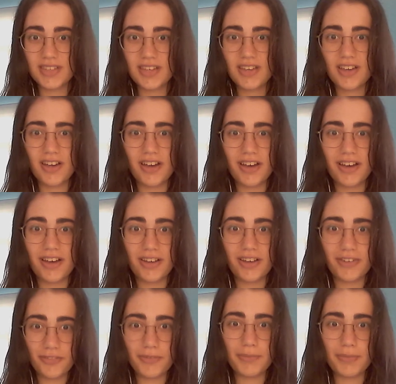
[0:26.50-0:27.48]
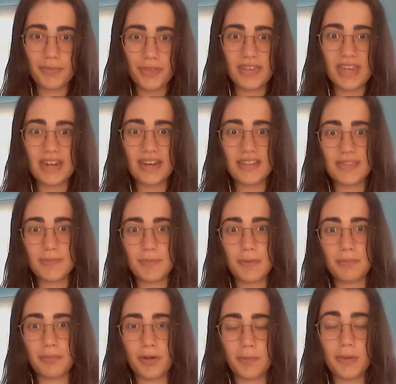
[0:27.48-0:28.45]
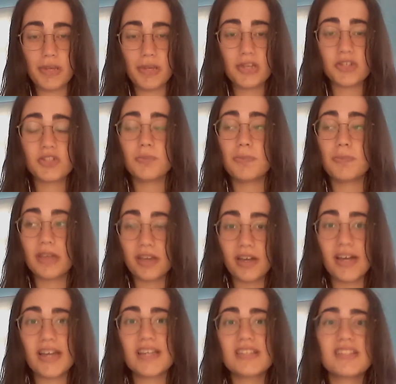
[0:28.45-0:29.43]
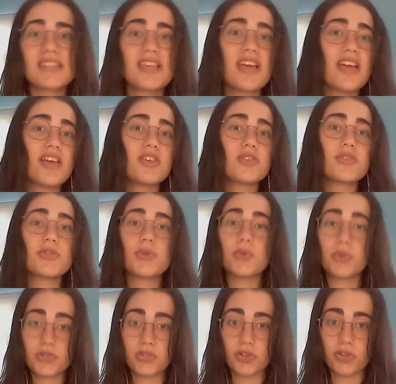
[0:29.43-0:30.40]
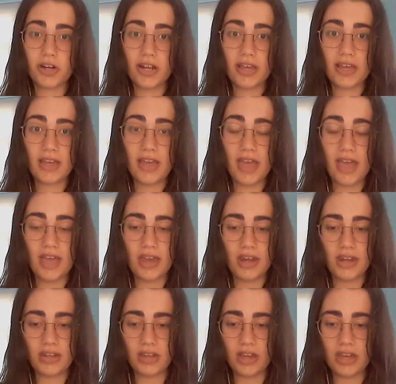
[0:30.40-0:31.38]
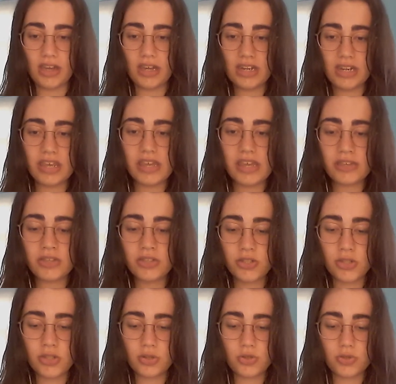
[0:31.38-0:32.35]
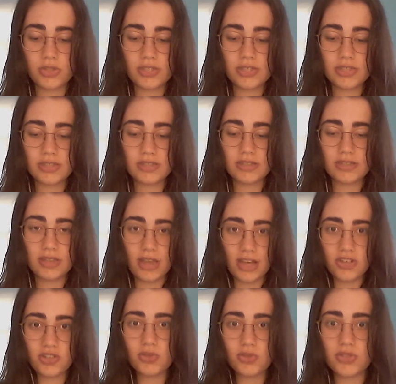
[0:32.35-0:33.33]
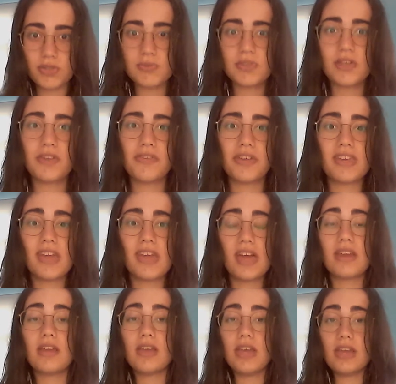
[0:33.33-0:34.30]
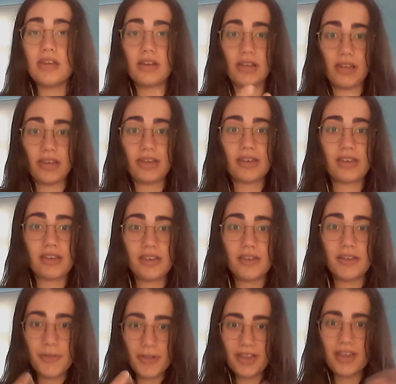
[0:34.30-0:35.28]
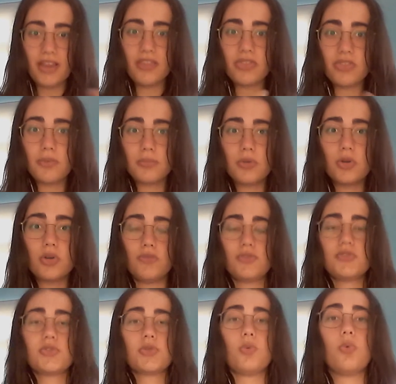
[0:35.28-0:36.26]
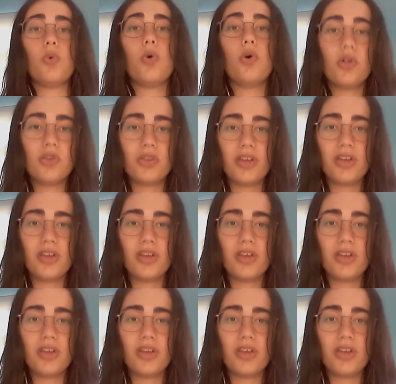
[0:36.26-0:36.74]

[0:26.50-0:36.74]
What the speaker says: from the date it's been published, because school starting and I need to schedule some stuff and get in like in the mood of school.